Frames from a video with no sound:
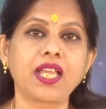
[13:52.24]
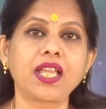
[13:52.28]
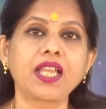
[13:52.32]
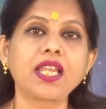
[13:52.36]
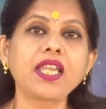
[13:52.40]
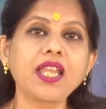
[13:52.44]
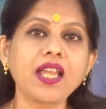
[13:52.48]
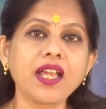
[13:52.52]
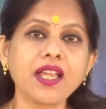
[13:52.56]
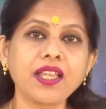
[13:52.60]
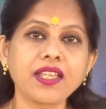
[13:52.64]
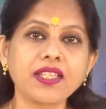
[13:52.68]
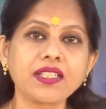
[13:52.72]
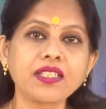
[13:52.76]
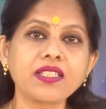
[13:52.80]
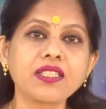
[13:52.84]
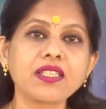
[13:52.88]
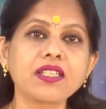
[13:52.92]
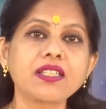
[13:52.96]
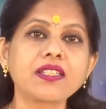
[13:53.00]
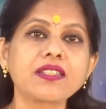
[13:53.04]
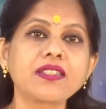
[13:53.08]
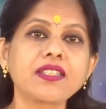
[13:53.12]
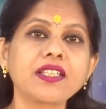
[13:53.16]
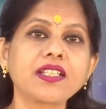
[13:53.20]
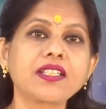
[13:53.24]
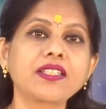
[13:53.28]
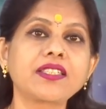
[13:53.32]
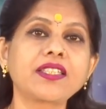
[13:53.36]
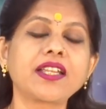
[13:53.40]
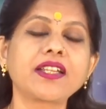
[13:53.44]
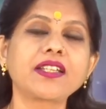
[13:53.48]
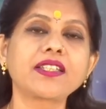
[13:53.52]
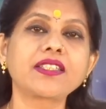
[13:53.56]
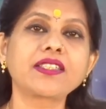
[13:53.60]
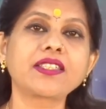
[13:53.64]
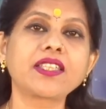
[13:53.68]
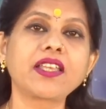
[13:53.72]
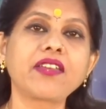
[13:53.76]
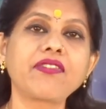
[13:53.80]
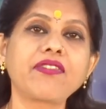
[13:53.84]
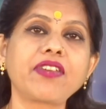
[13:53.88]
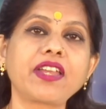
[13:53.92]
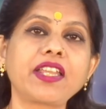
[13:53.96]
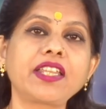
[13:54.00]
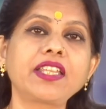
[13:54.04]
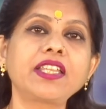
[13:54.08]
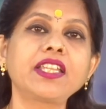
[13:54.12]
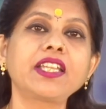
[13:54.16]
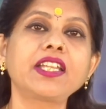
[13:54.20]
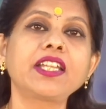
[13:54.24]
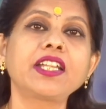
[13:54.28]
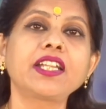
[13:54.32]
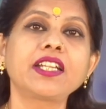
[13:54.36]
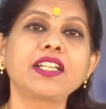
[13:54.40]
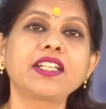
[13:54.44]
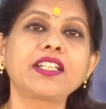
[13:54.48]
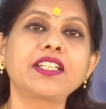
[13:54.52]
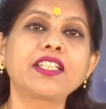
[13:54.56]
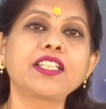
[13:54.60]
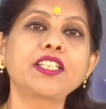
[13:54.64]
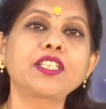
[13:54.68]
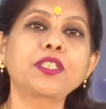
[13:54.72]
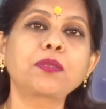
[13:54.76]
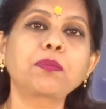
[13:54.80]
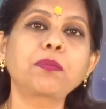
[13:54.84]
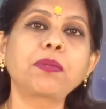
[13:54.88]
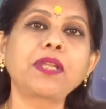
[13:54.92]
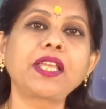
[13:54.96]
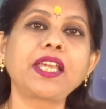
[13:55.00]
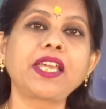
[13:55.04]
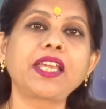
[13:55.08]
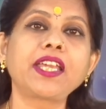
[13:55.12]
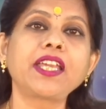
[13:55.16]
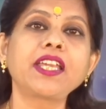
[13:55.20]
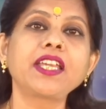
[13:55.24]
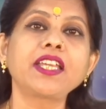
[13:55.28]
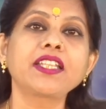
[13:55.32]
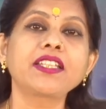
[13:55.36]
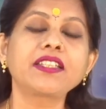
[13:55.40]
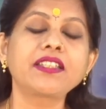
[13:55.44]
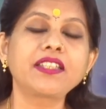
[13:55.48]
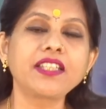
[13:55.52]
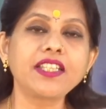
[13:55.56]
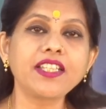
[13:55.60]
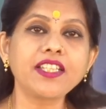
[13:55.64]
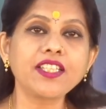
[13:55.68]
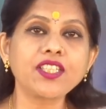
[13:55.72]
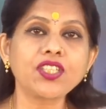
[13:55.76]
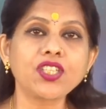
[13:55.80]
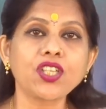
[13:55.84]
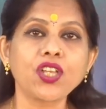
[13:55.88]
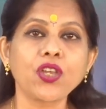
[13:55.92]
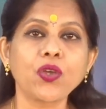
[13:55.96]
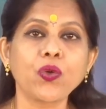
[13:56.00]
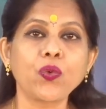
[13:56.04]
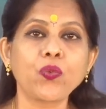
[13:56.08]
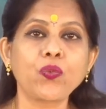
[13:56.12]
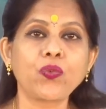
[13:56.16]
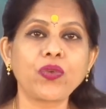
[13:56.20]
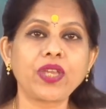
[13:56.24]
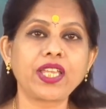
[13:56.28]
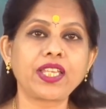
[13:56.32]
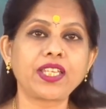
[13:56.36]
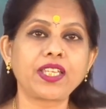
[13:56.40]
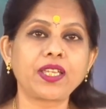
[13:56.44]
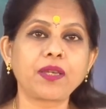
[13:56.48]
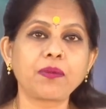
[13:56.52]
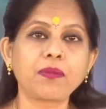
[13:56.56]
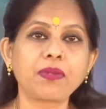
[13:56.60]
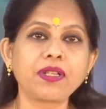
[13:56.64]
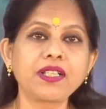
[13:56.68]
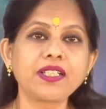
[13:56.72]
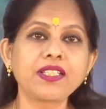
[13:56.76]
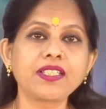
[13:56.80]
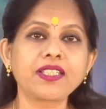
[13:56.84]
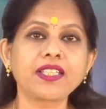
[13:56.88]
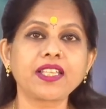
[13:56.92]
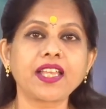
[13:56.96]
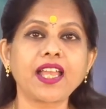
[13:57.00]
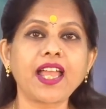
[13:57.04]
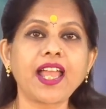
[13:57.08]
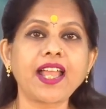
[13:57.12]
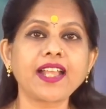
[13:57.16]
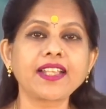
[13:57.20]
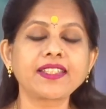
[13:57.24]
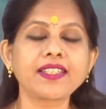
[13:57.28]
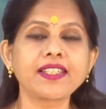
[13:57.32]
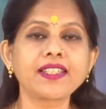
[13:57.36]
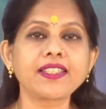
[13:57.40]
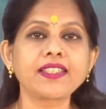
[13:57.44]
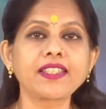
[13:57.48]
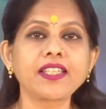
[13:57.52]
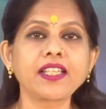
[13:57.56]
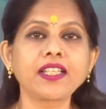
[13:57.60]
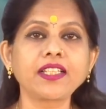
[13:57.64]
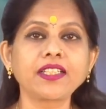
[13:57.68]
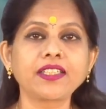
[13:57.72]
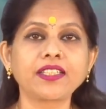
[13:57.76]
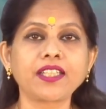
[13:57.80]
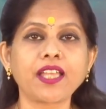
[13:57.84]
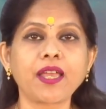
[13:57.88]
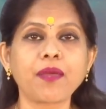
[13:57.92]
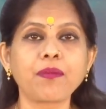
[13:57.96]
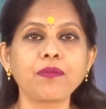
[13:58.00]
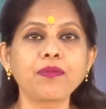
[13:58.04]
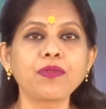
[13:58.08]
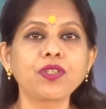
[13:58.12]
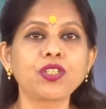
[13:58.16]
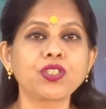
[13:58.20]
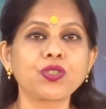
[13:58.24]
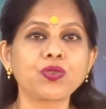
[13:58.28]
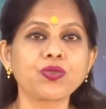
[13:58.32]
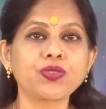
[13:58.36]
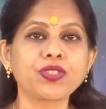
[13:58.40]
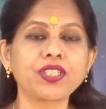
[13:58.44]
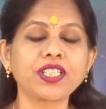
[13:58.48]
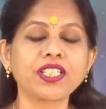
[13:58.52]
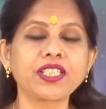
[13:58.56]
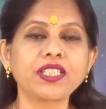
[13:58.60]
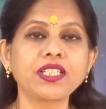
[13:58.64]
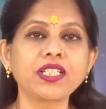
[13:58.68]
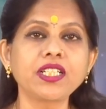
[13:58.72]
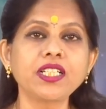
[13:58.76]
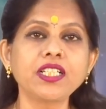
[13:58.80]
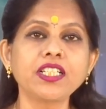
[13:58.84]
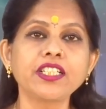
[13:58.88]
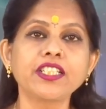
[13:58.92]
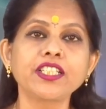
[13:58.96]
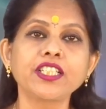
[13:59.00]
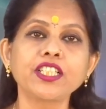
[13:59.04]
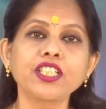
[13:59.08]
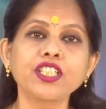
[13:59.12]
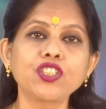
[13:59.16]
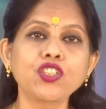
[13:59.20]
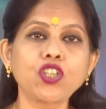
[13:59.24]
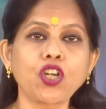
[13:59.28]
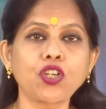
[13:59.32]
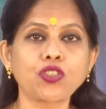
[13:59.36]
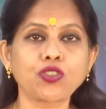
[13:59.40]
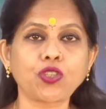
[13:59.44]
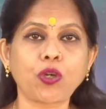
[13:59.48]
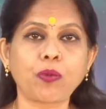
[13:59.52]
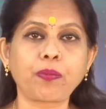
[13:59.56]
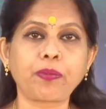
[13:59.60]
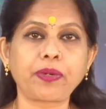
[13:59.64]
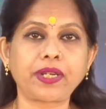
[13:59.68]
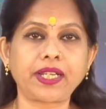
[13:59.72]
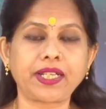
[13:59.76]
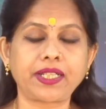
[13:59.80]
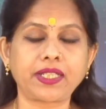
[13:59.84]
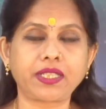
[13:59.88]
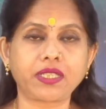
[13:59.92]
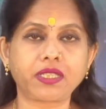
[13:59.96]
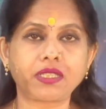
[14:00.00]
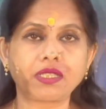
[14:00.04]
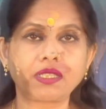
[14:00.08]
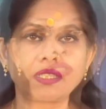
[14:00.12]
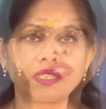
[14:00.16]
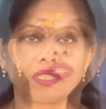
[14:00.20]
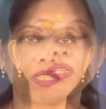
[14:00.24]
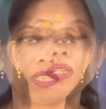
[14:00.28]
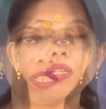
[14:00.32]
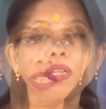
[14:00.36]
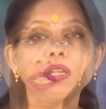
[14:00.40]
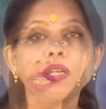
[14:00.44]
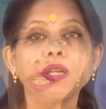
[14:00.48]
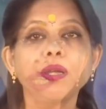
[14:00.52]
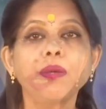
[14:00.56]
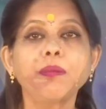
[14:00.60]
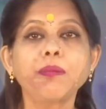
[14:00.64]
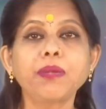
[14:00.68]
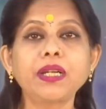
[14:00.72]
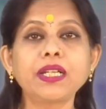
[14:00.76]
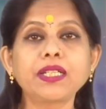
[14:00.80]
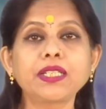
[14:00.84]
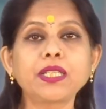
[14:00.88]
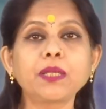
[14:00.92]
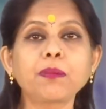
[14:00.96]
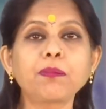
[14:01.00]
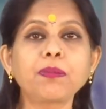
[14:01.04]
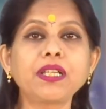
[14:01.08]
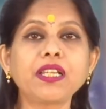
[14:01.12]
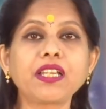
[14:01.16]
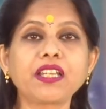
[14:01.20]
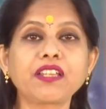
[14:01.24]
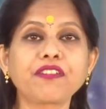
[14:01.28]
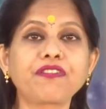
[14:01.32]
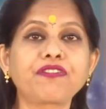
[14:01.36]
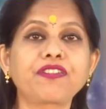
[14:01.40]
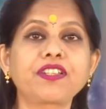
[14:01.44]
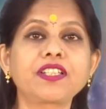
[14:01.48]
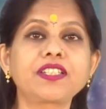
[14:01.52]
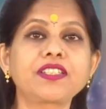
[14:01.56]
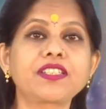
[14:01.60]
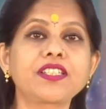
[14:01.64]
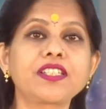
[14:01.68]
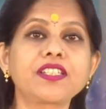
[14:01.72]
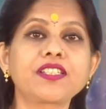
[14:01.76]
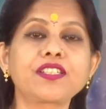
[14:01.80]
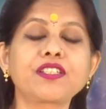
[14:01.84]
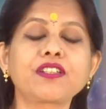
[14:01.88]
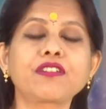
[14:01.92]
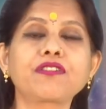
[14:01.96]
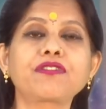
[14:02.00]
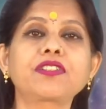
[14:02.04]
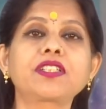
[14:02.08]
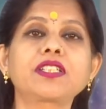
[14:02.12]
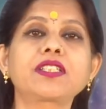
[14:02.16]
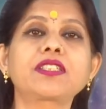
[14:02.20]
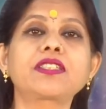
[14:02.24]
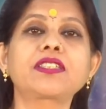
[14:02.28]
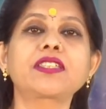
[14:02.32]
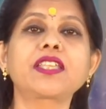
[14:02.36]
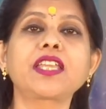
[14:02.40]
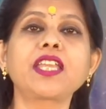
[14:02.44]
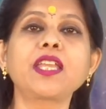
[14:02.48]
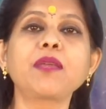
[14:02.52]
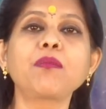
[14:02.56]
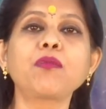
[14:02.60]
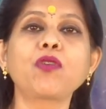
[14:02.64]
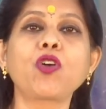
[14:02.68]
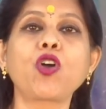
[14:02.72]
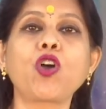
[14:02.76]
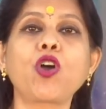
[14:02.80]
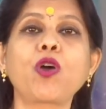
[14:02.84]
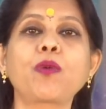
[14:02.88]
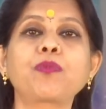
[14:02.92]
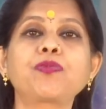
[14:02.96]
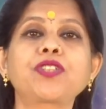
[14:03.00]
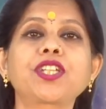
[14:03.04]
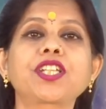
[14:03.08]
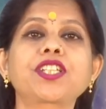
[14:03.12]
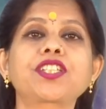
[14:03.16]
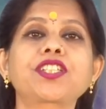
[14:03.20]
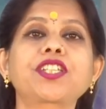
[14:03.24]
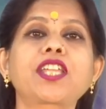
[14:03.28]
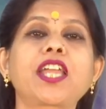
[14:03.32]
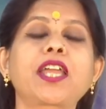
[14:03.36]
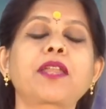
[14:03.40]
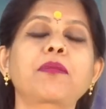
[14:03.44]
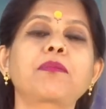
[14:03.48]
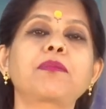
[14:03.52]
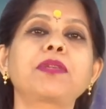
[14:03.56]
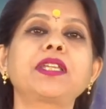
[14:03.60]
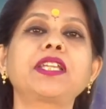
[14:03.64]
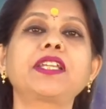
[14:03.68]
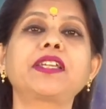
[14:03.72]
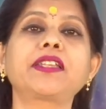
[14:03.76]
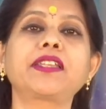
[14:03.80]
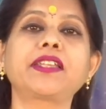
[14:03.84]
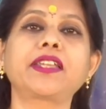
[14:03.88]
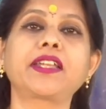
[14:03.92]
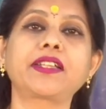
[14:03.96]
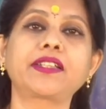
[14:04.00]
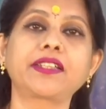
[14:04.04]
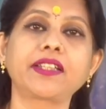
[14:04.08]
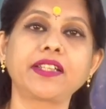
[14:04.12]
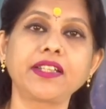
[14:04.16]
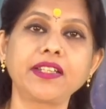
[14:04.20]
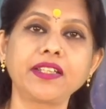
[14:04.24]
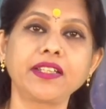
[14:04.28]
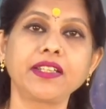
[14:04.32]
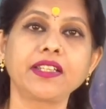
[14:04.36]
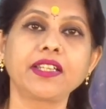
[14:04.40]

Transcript: Lines 6 and 7 display these variables, accessing them using the dot operator. Multiple references of the same object can be created.